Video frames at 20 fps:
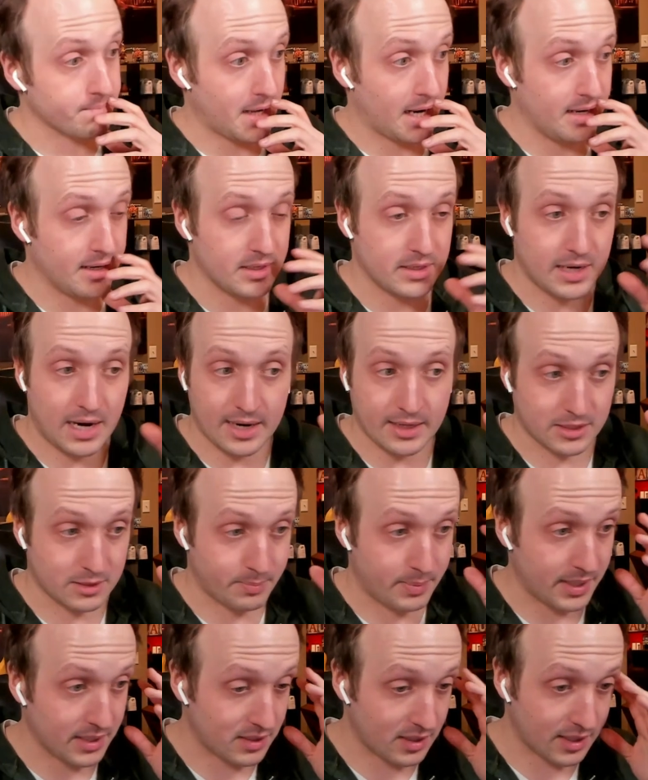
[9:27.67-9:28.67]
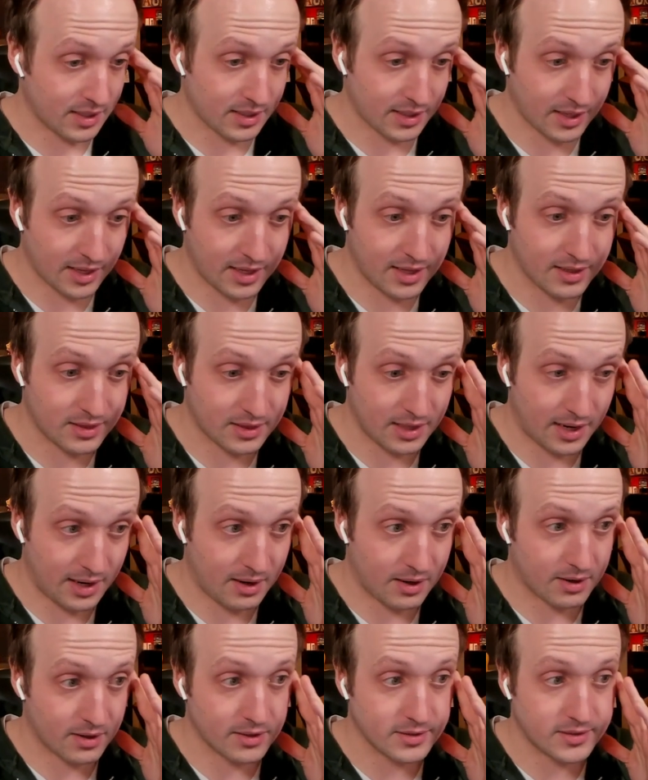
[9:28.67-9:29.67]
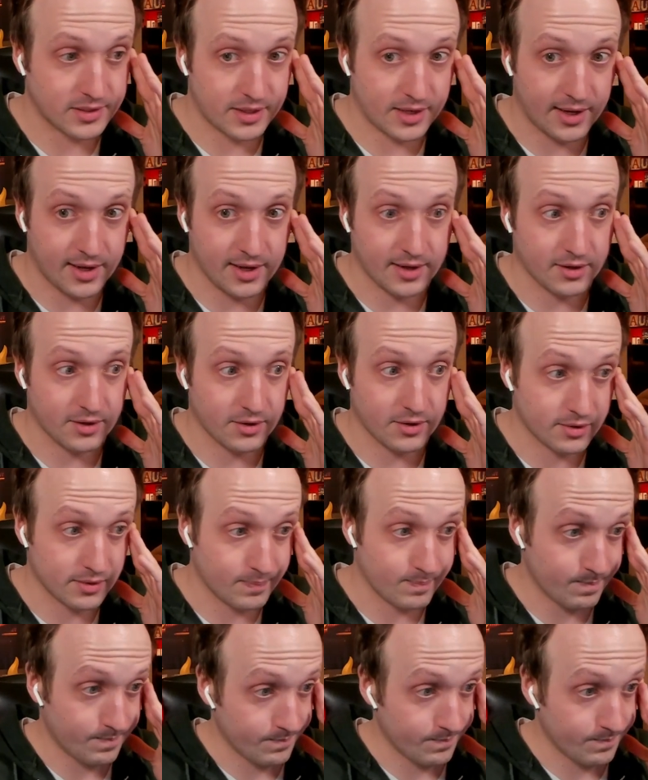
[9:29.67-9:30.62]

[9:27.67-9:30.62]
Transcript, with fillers: I did not expect to get hit that hard today, dude.